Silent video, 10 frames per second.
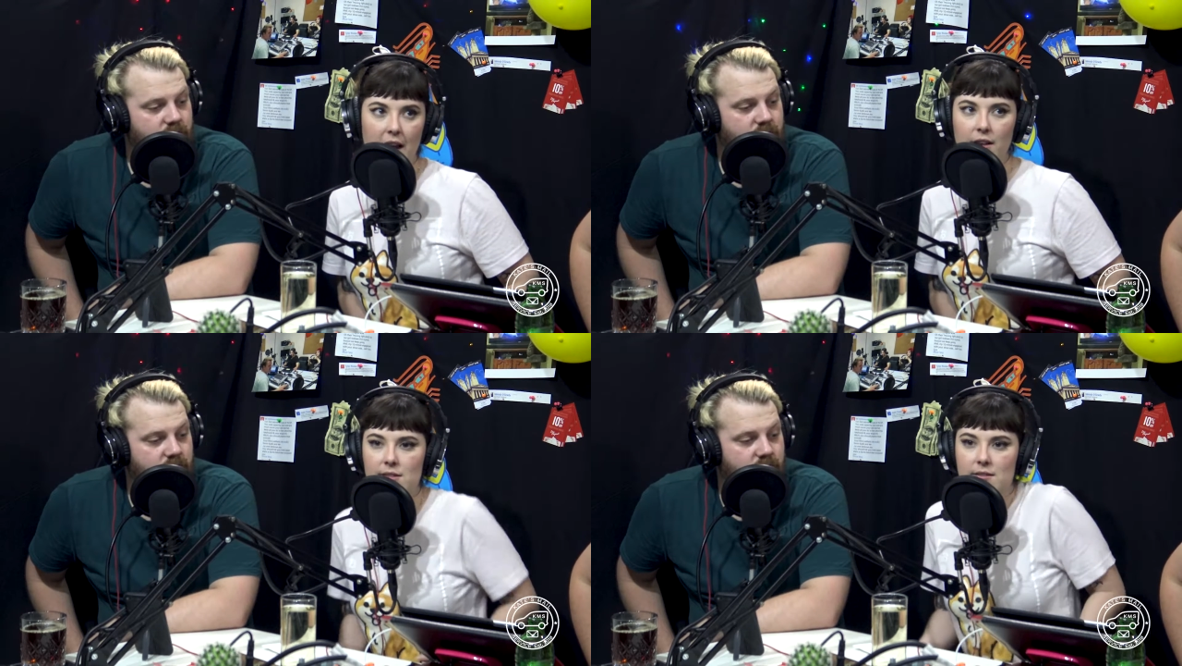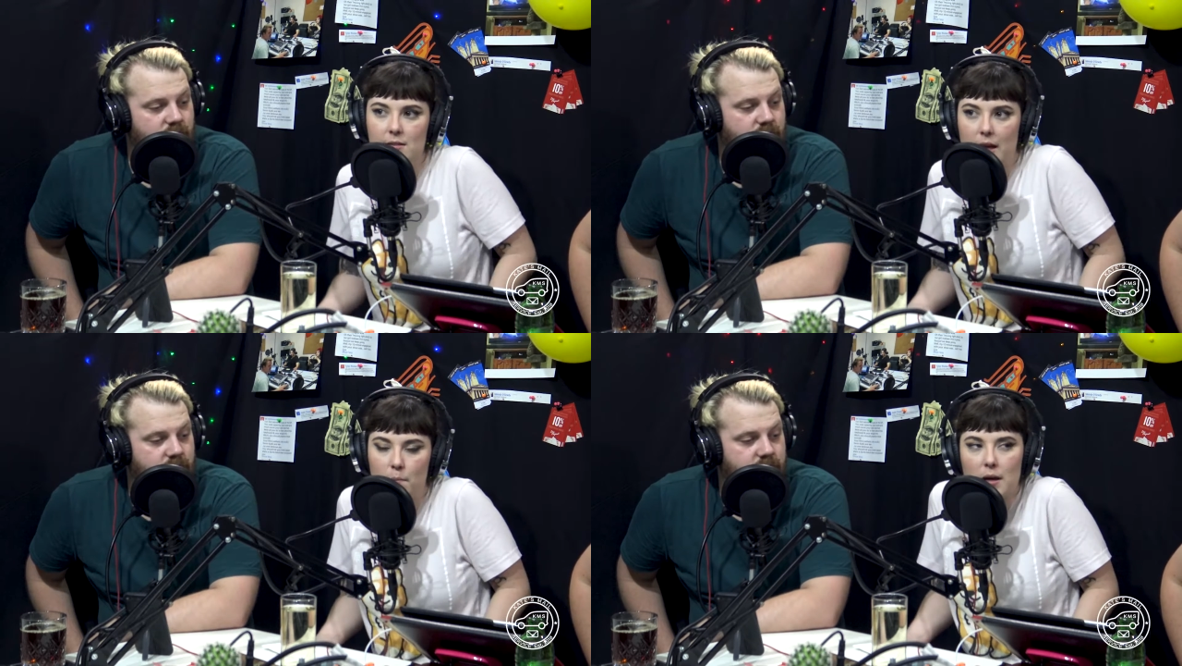Speaker 1: And if
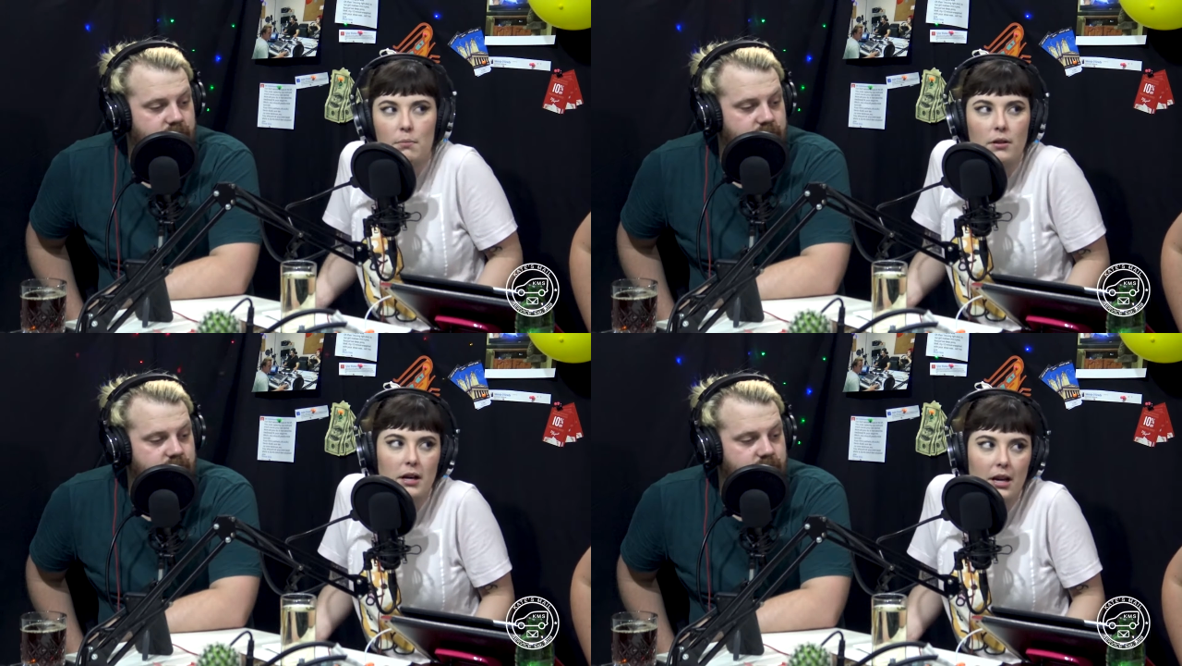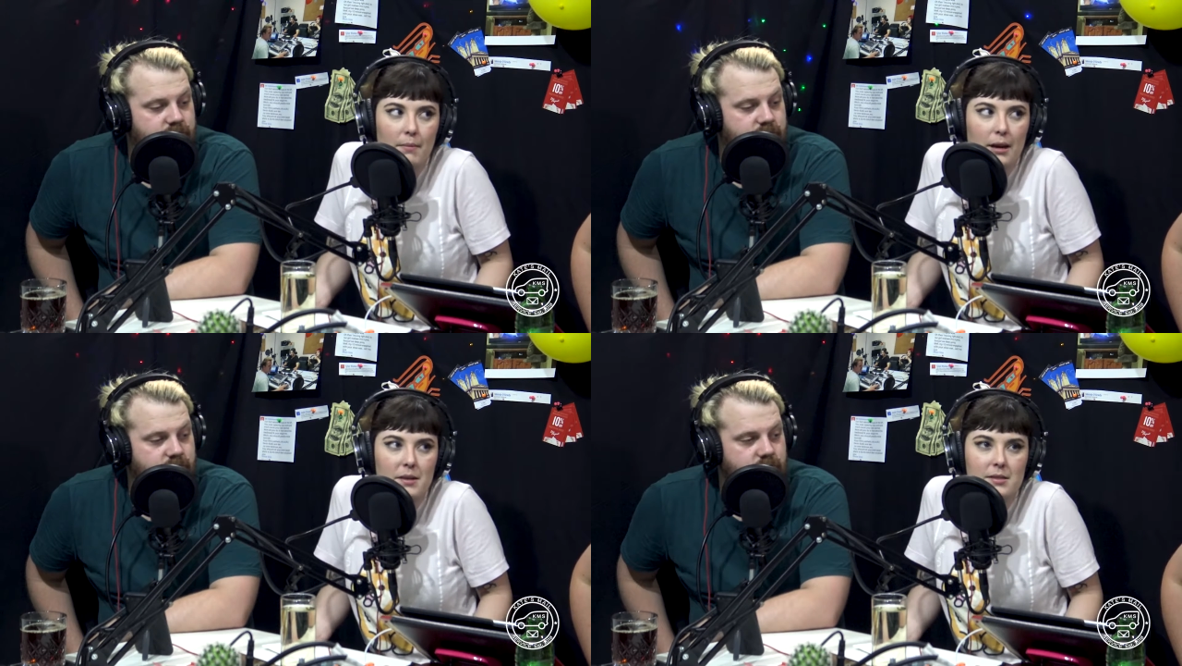like yeah. people are gonna
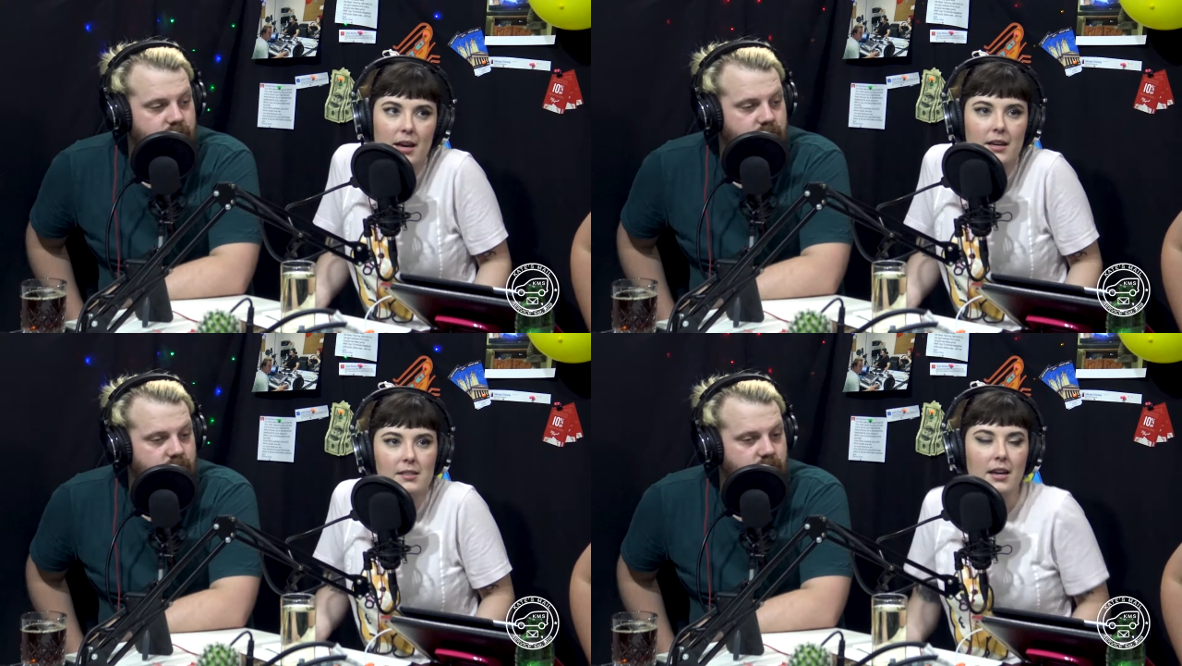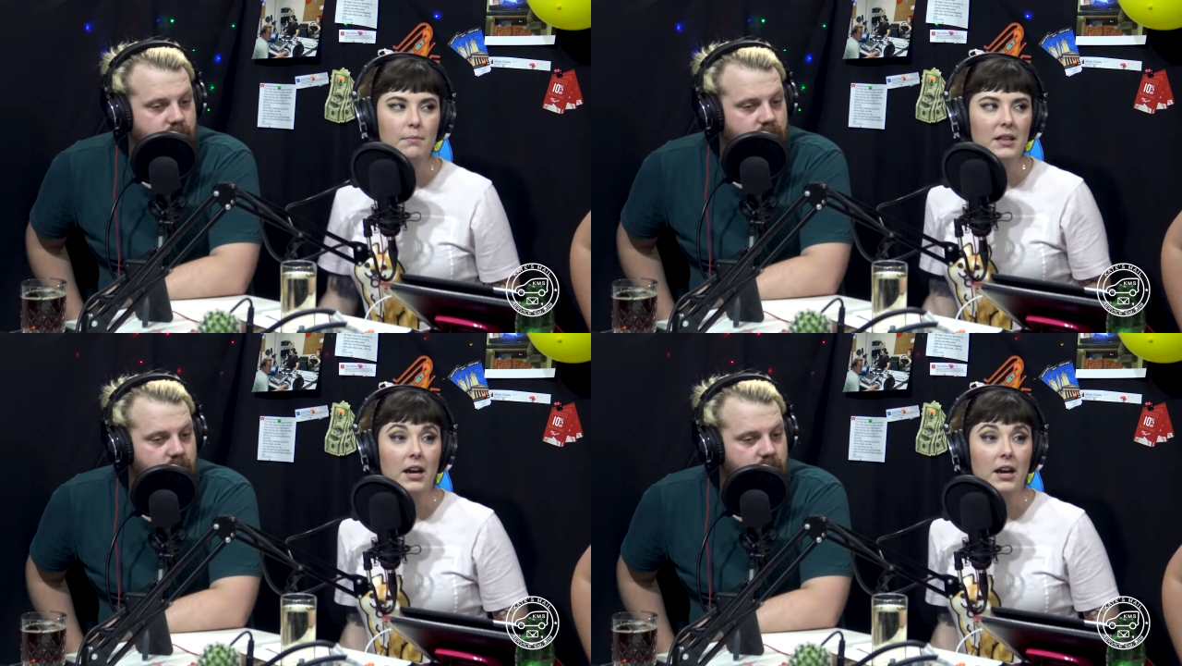make mistakes, like be